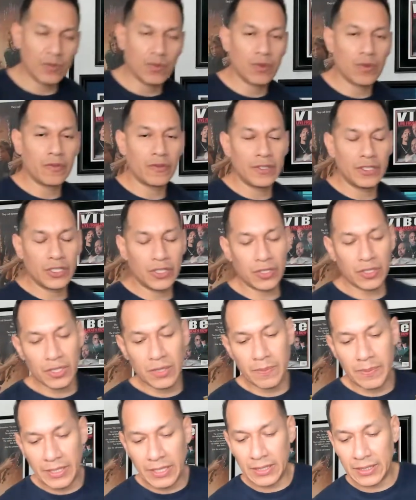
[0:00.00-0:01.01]
woven
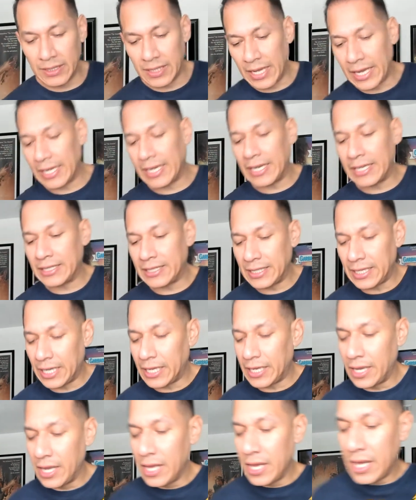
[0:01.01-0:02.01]
shorts because, like I
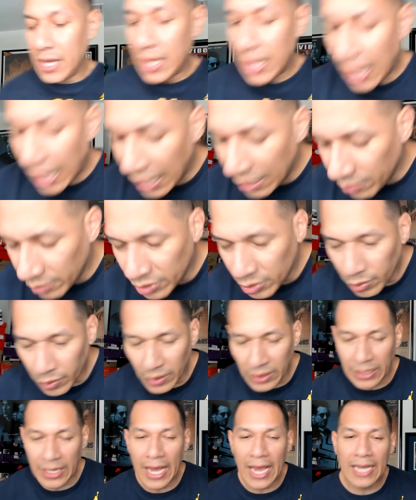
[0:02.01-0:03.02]
said, I was
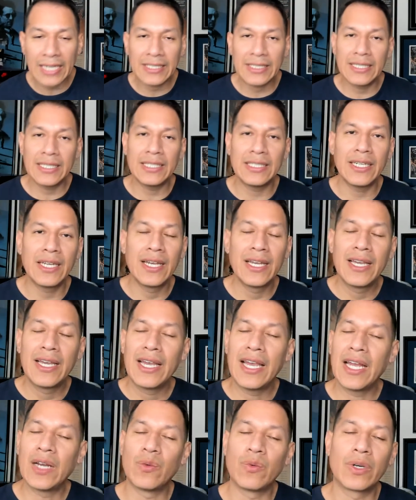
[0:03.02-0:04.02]
relaxing
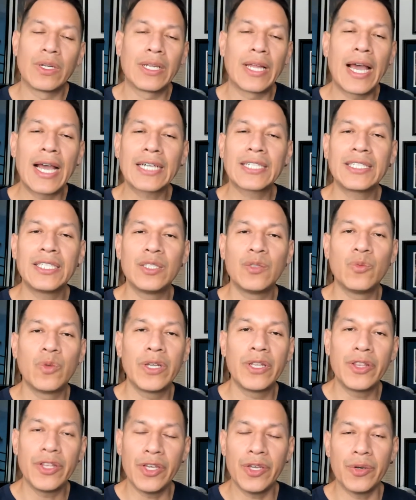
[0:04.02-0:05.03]
and relaxing
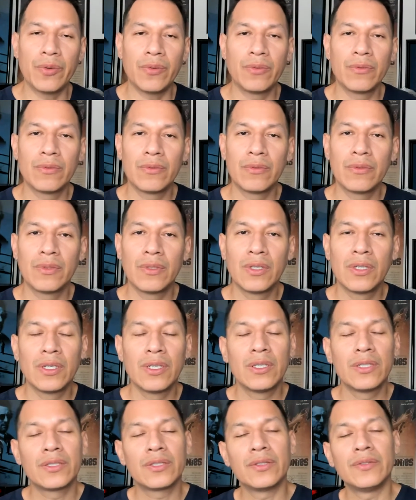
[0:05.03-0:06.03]
with you.
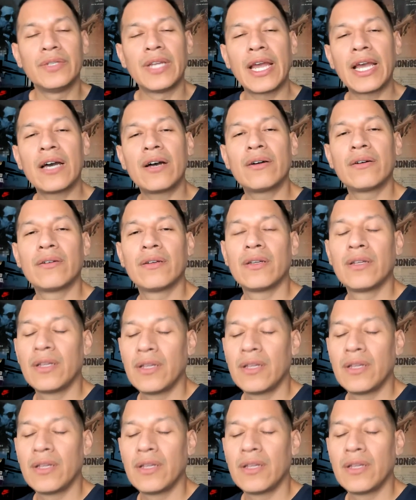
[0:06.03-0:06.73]
So now,